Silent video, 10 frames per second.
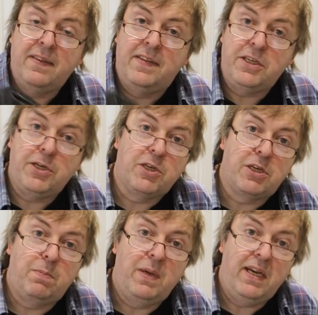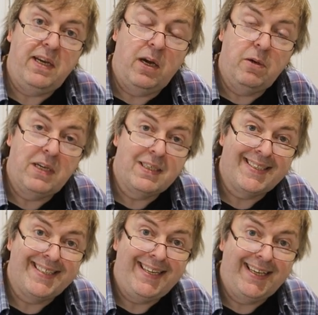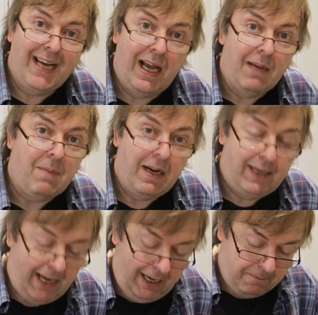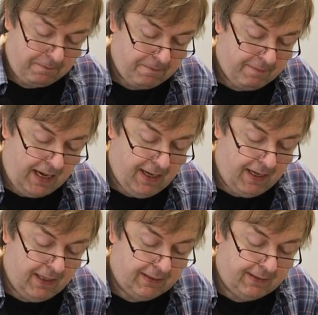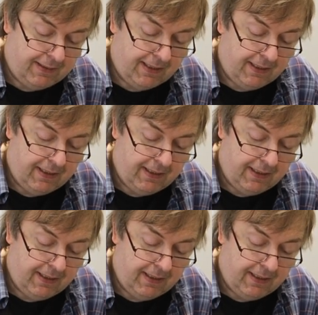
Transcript: This used to be known as the Color Monkey, and